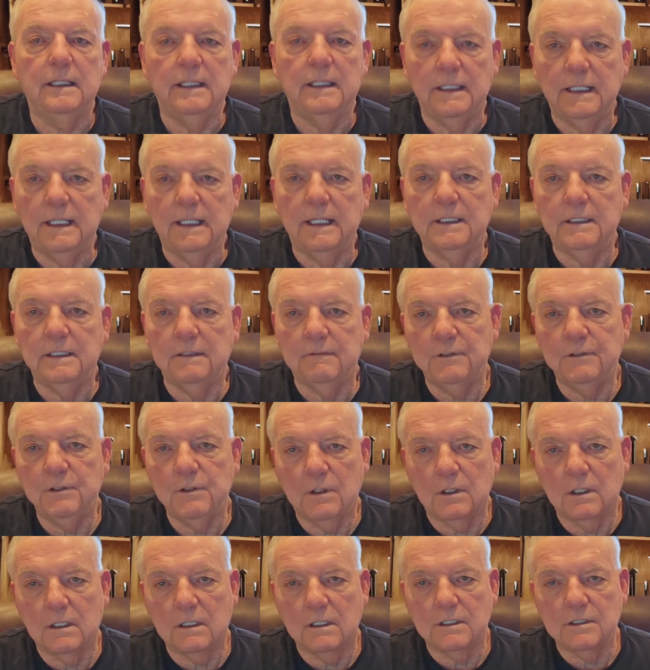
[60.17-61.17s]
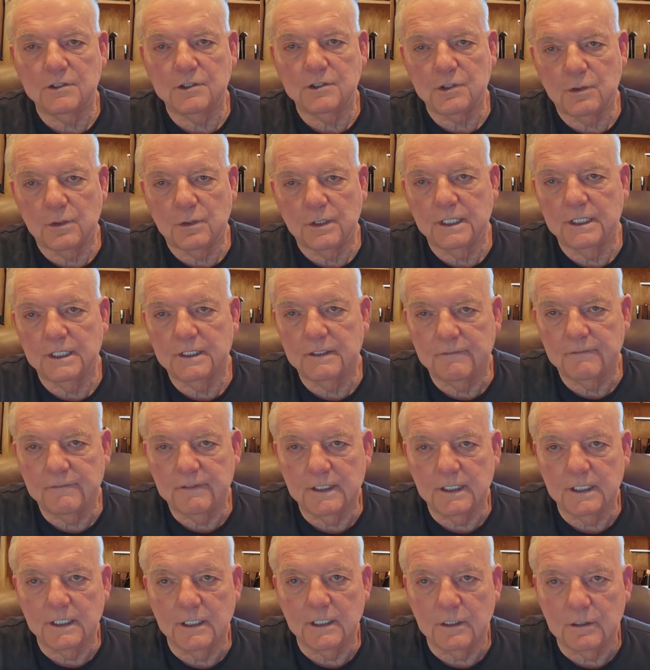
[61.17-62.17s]
And if you are enjoying the
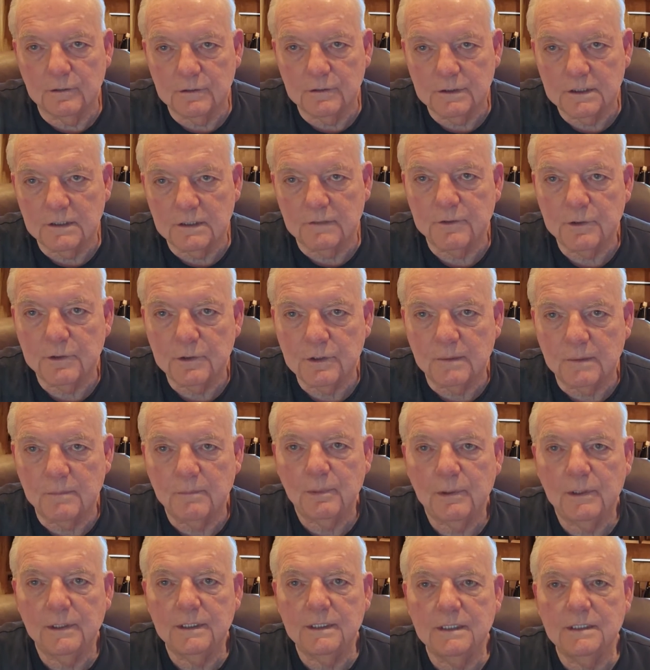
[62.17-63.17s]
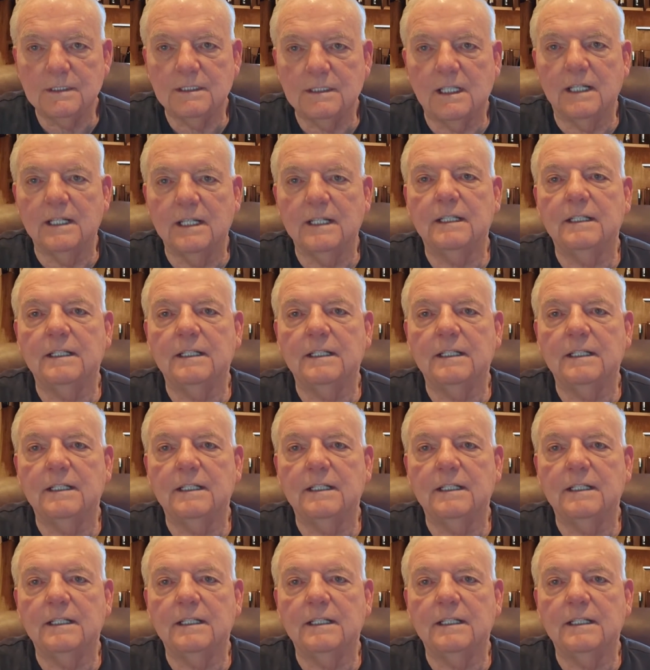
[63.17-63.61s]
videos, if you could please like,